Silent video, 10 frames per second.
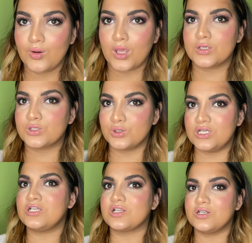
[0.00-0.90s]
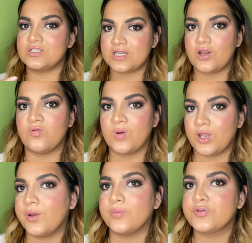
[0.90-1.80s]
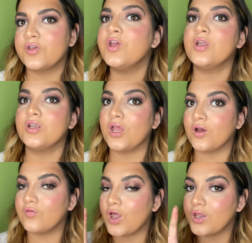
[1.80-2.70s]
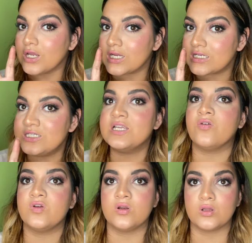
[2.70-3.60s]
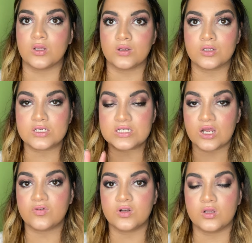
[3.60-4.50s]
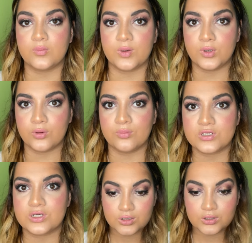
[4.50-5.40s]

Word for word: Okay, so these are the state of my lips. They have definitely, definitely be plumped.